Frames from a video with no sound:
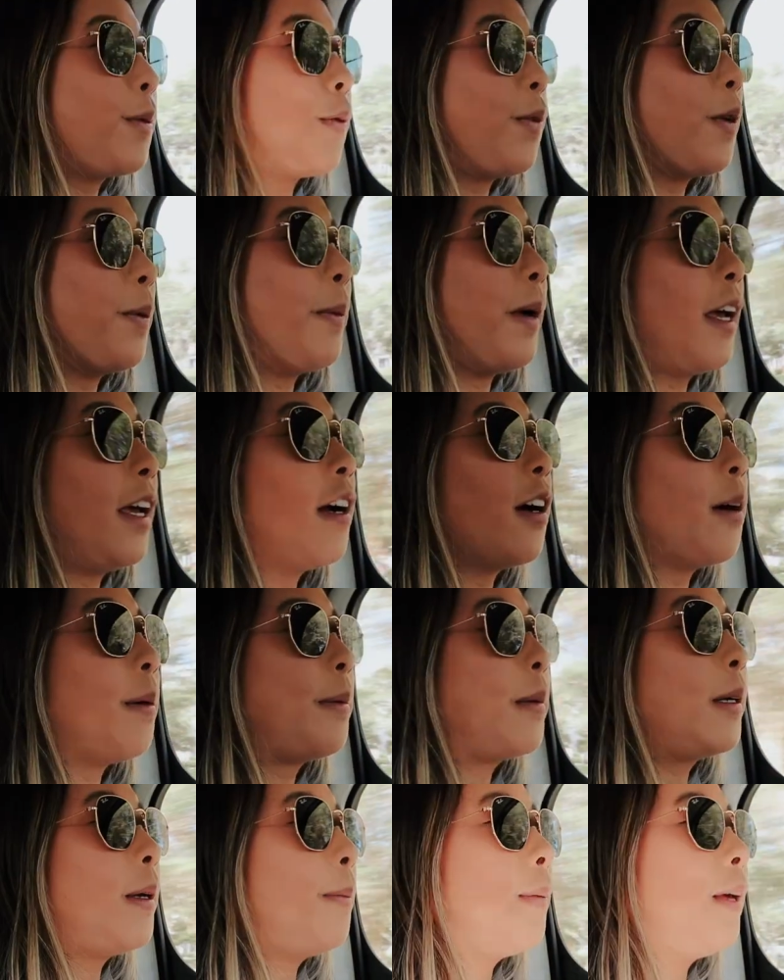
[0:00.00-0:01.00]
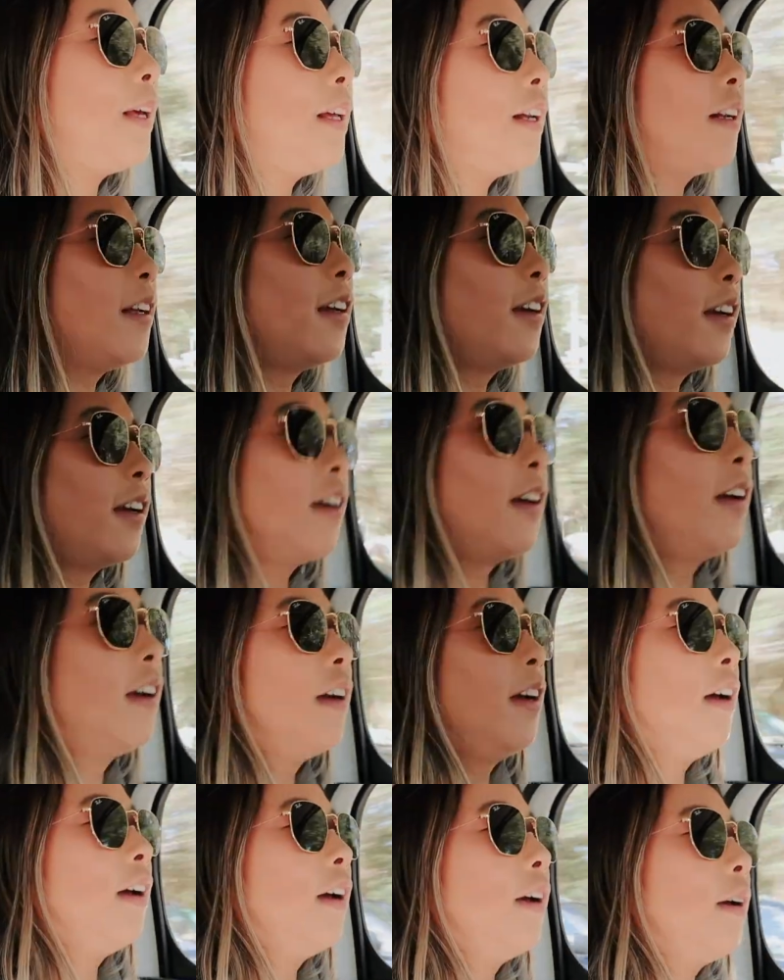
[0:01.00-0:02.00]
before my hair appointment,
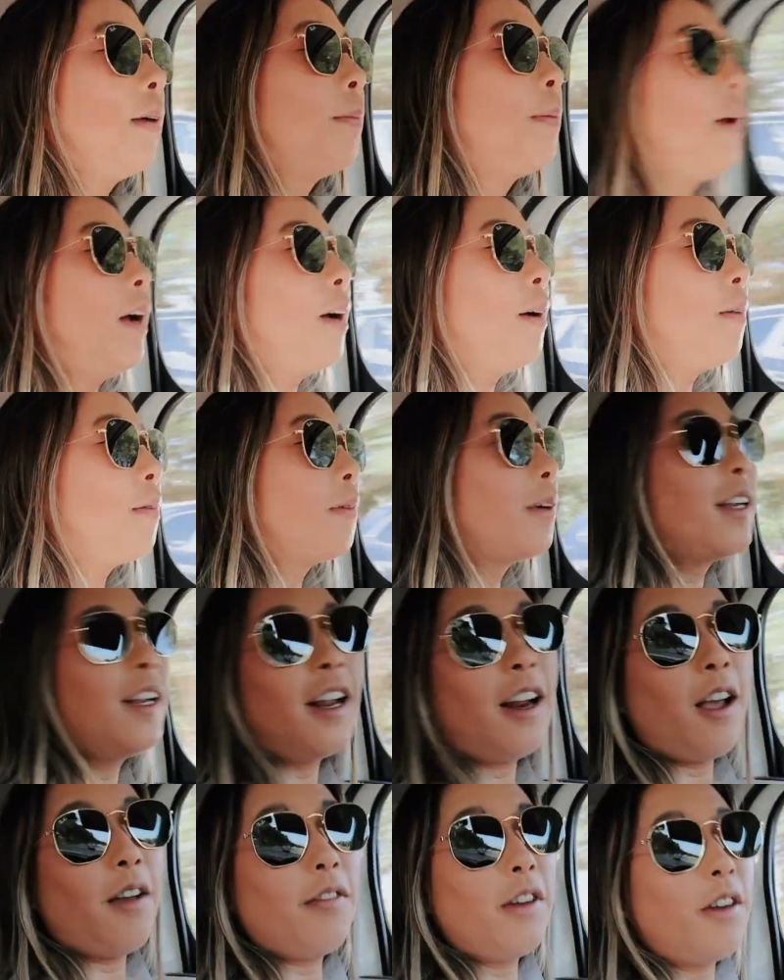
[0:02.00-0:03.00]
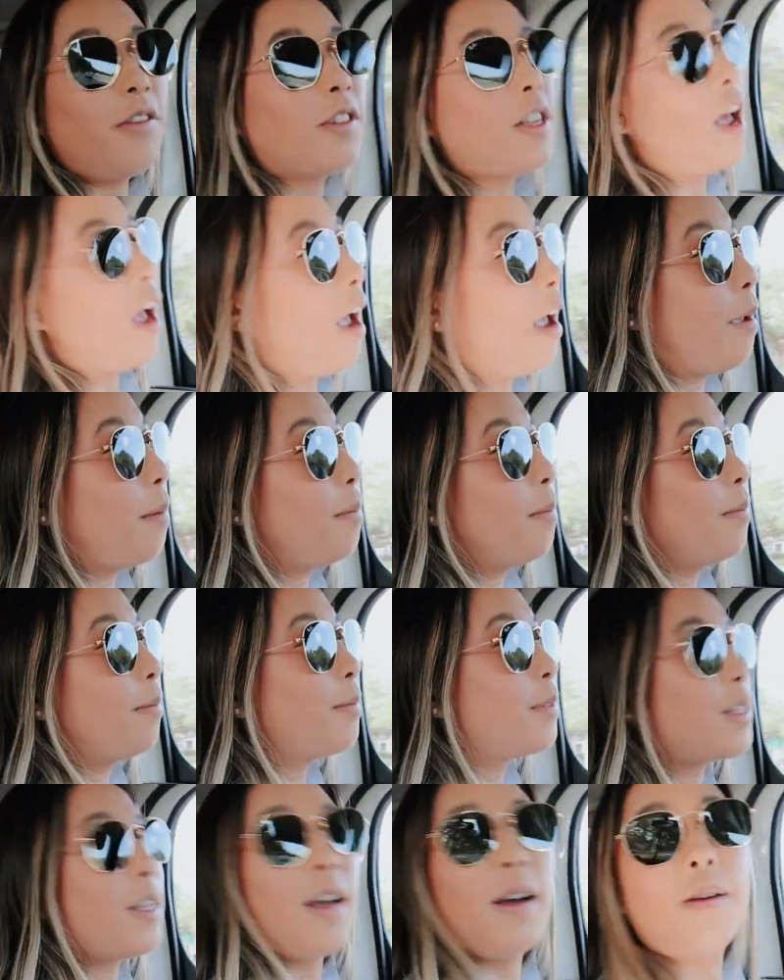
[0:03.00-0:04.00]
but we did have enough
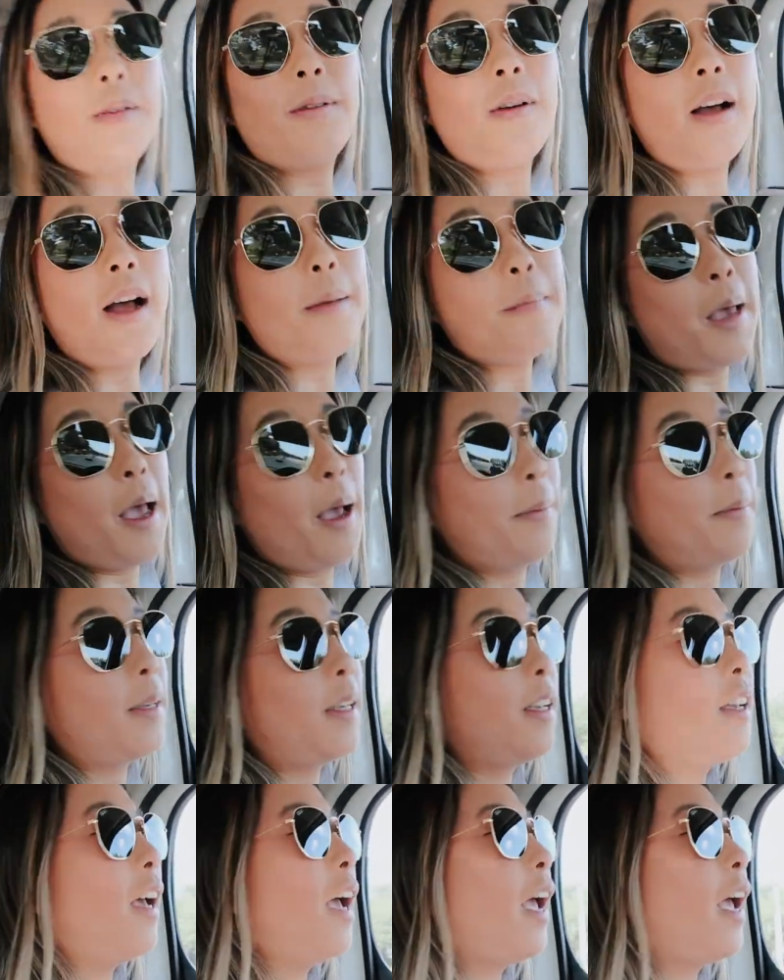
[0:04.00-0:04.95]
time. So I'm happy.